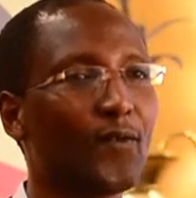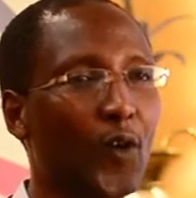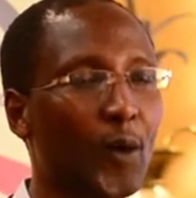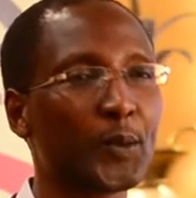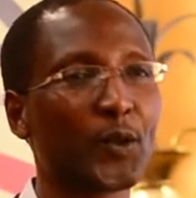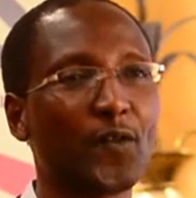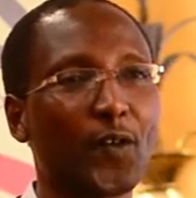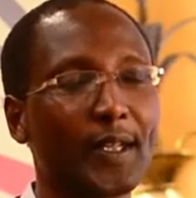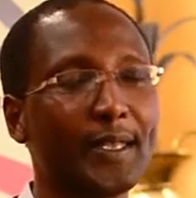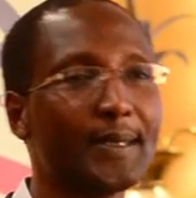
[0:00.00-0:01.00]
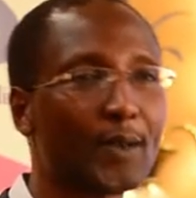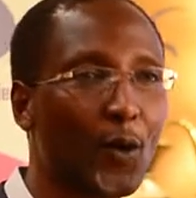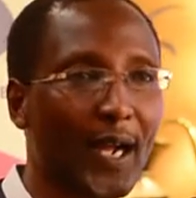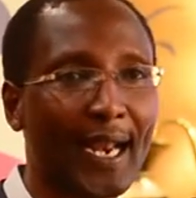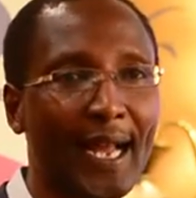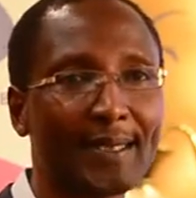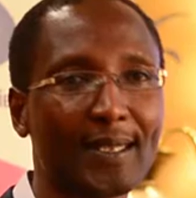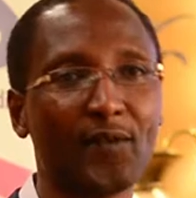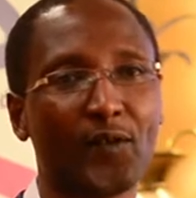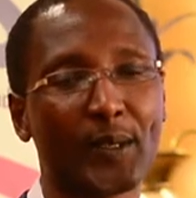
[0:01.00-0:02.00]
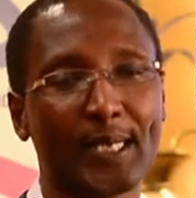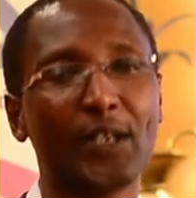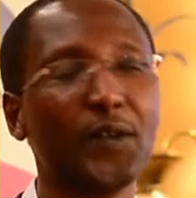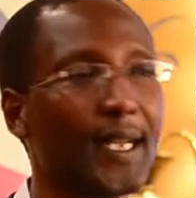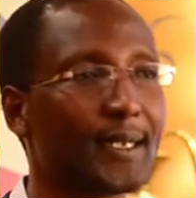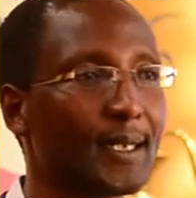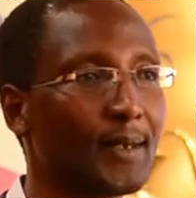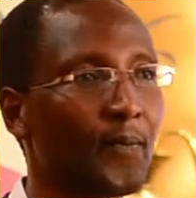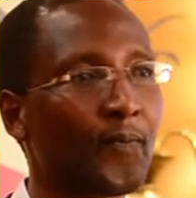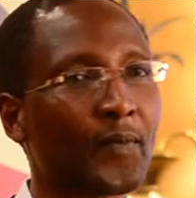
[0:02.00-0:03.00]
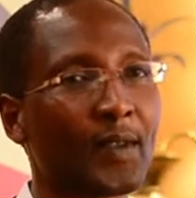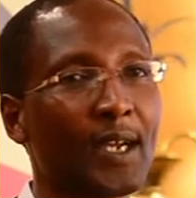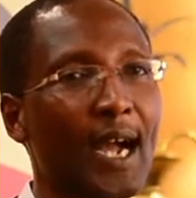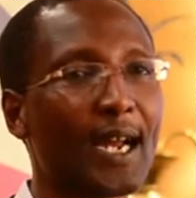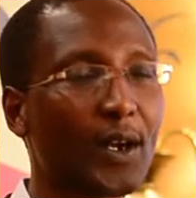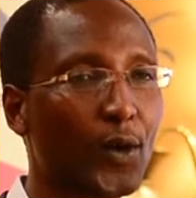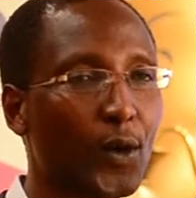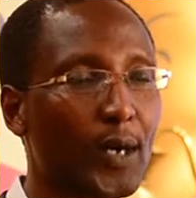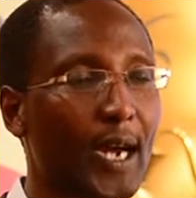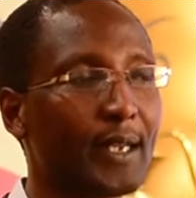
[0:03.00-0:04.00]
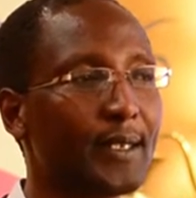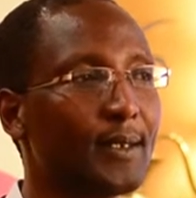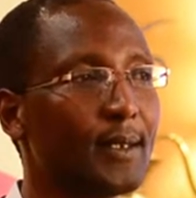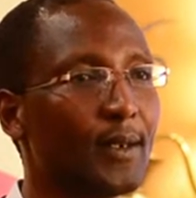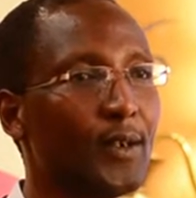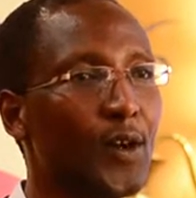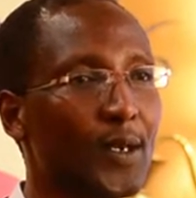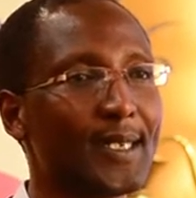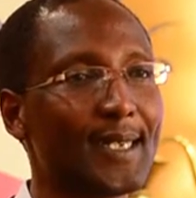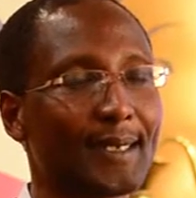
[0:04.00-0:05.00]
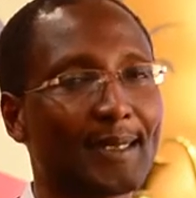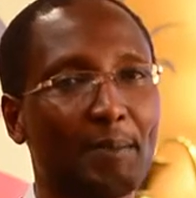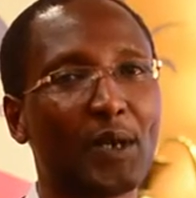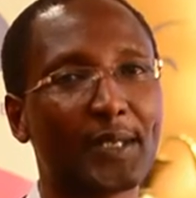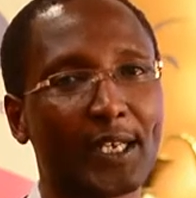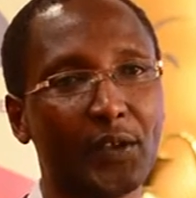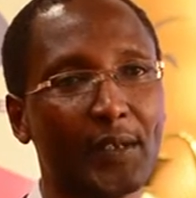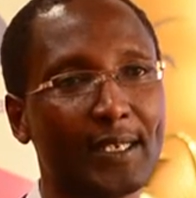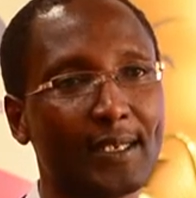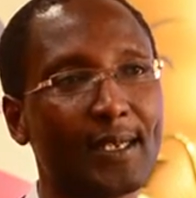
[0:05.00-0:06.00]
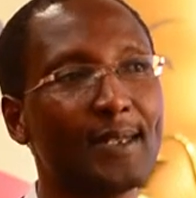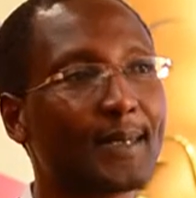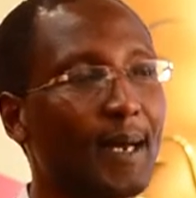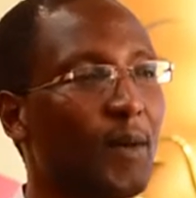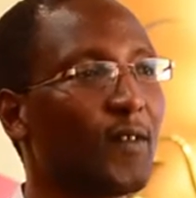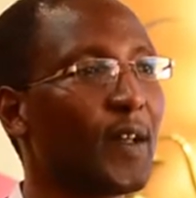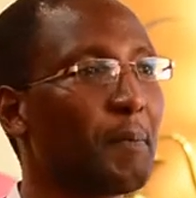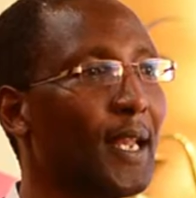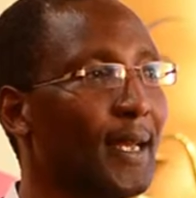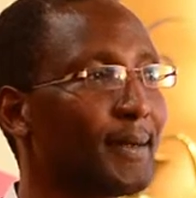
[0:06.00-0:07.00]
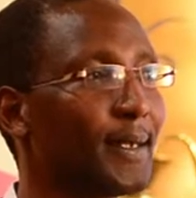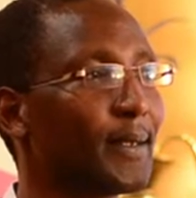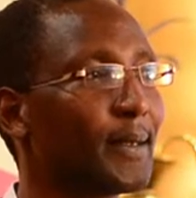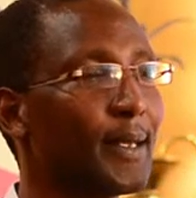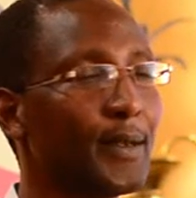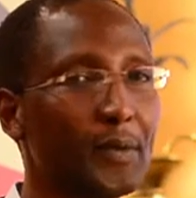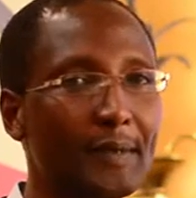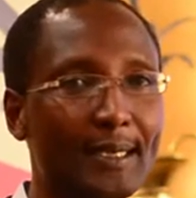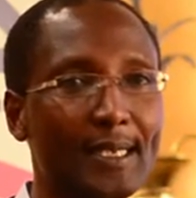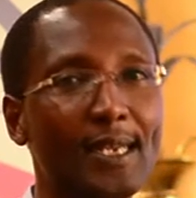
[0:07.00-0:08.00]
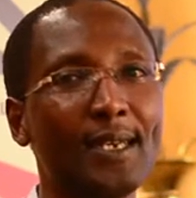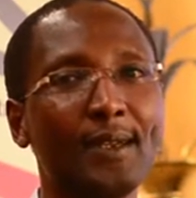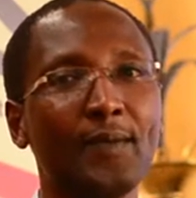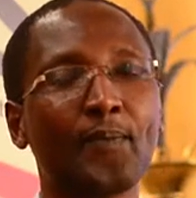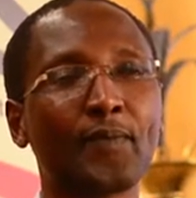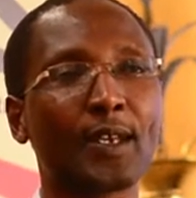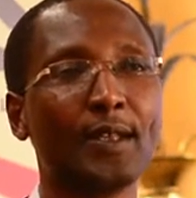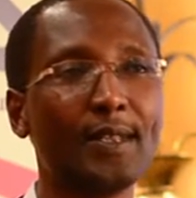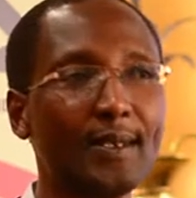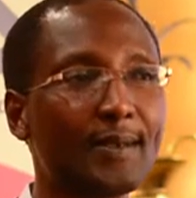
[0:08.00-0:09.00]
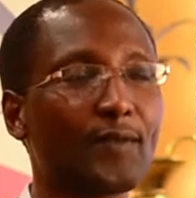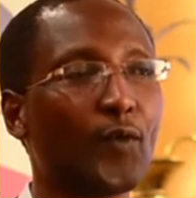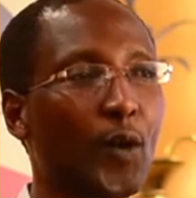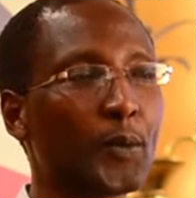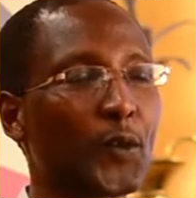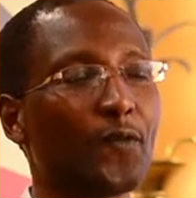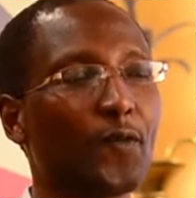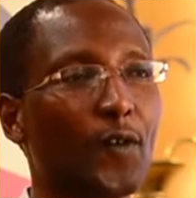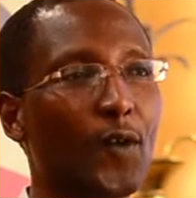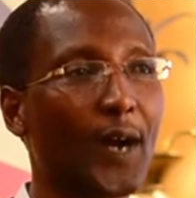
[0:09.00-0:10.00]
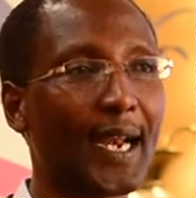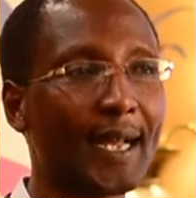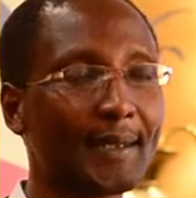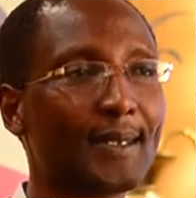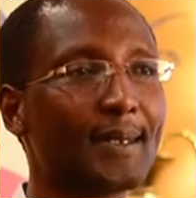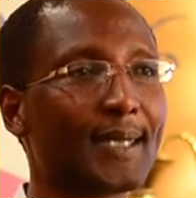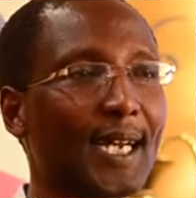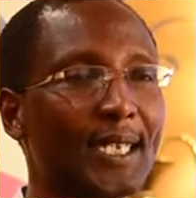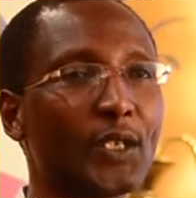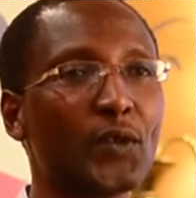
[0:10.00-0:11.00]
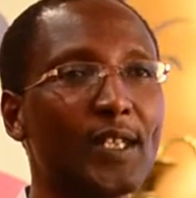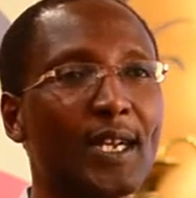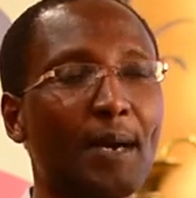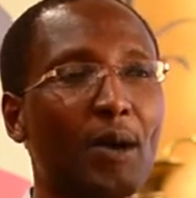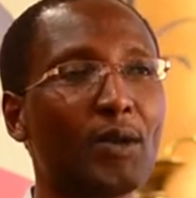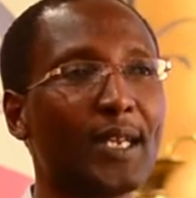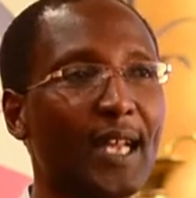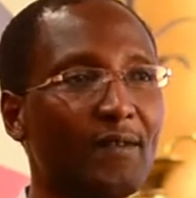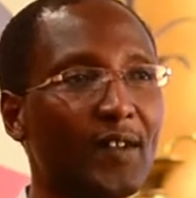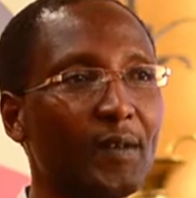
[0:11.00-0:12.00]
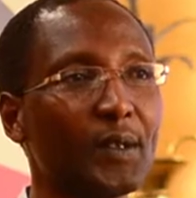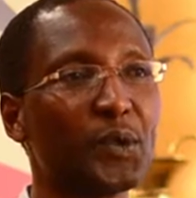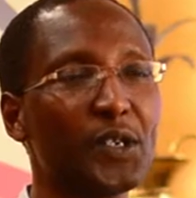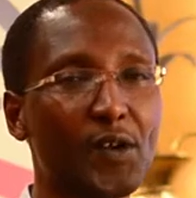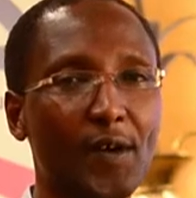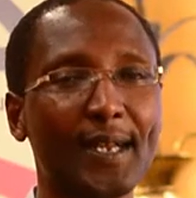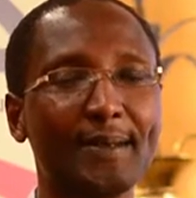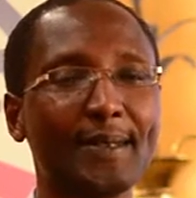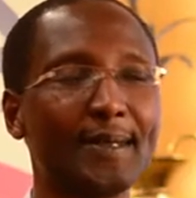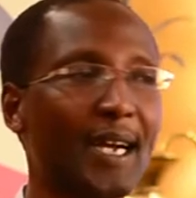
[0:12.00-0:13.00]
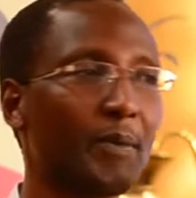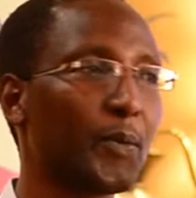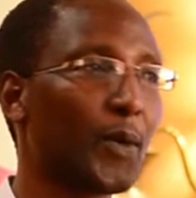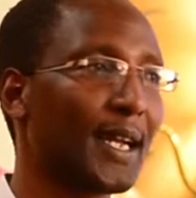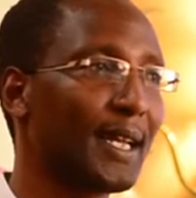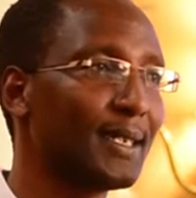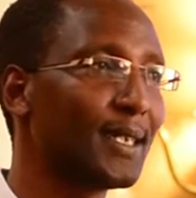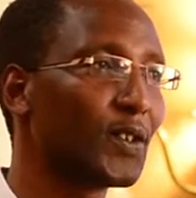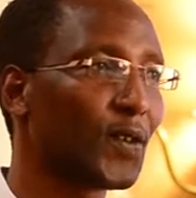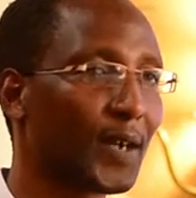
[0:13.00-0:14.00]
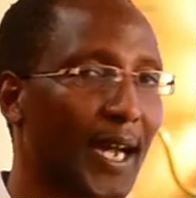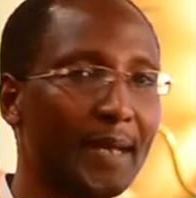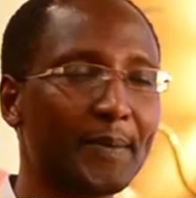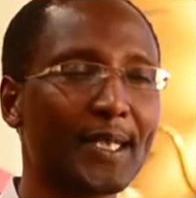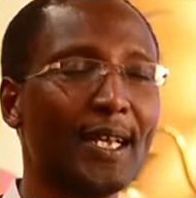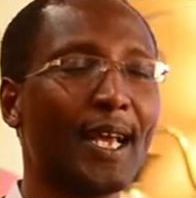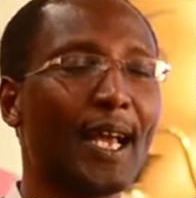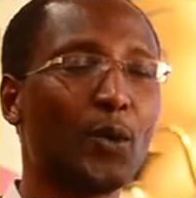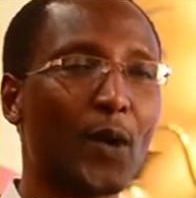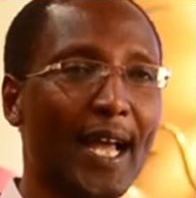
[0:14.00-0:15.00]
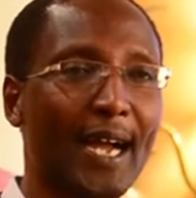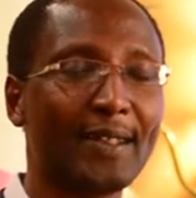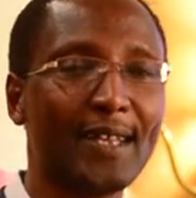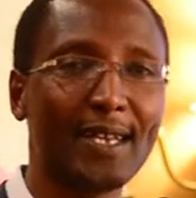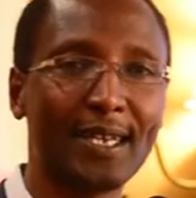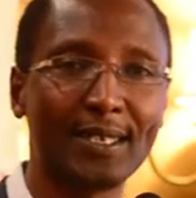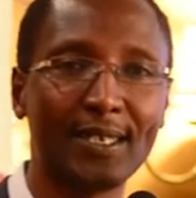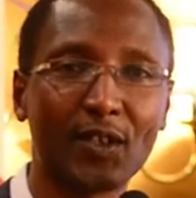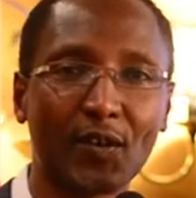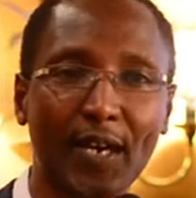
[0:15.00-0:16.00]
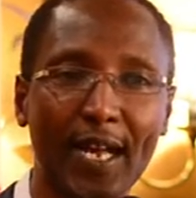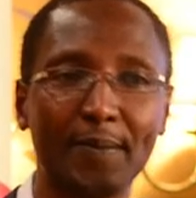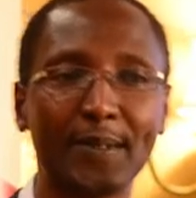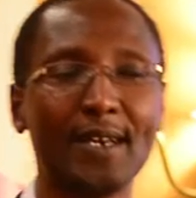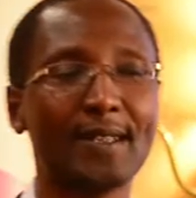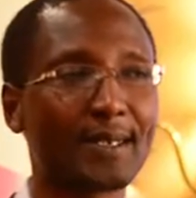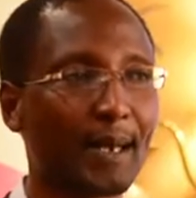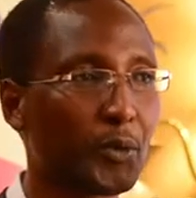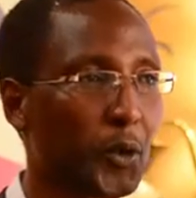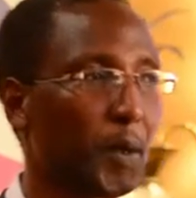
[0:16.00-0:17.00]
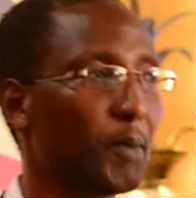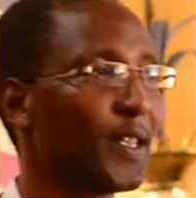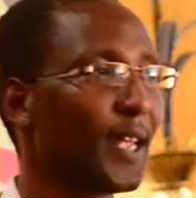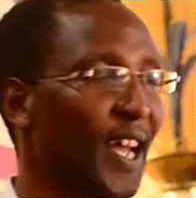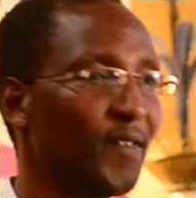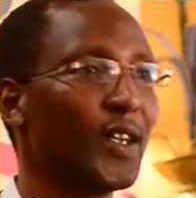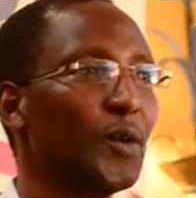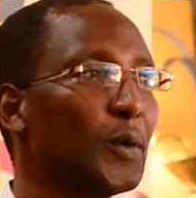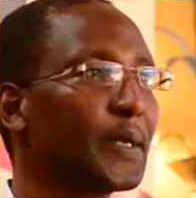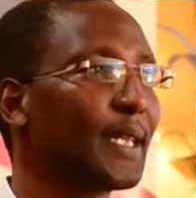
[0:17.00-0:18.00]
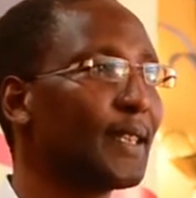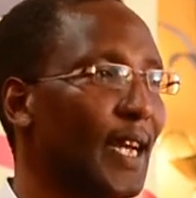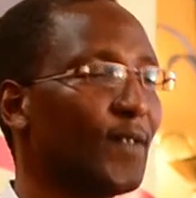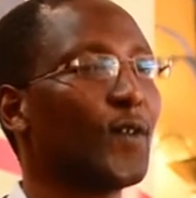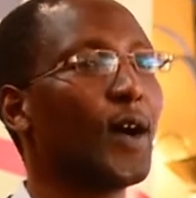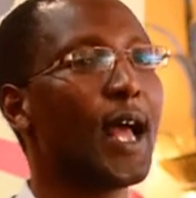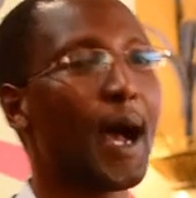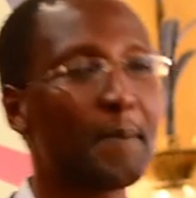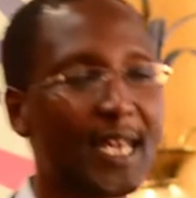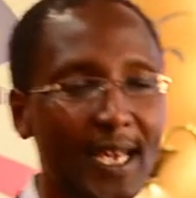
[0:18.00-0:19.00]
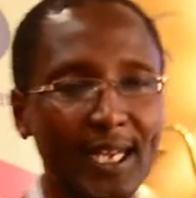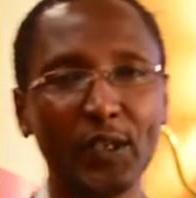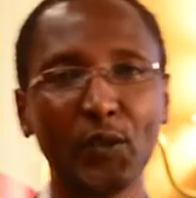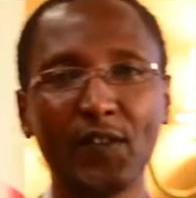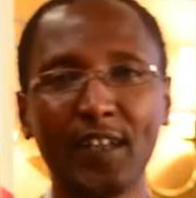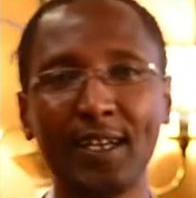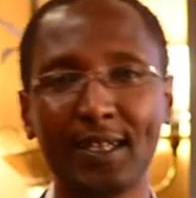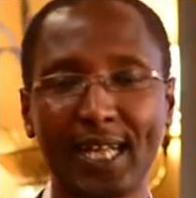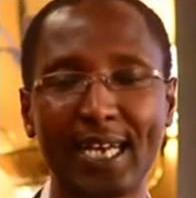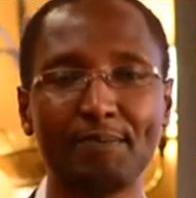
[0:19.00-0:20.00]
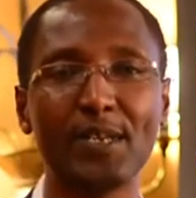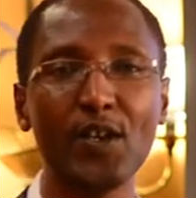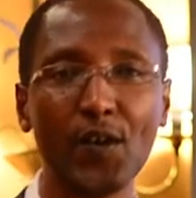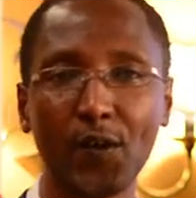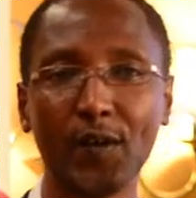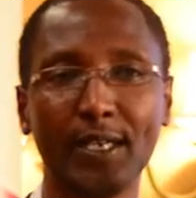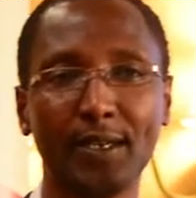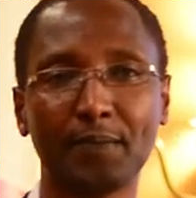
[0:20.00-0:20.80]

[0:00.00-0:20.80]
forms of, this organizing for security are not just about security. In some of the places, we've seen these forms of organizing starting to think about livelihoods. We recognize these young people are getting into crimes, and why are they getting into crimes? There's a problem with the livelihoods, and therefore are beginning to think that beyond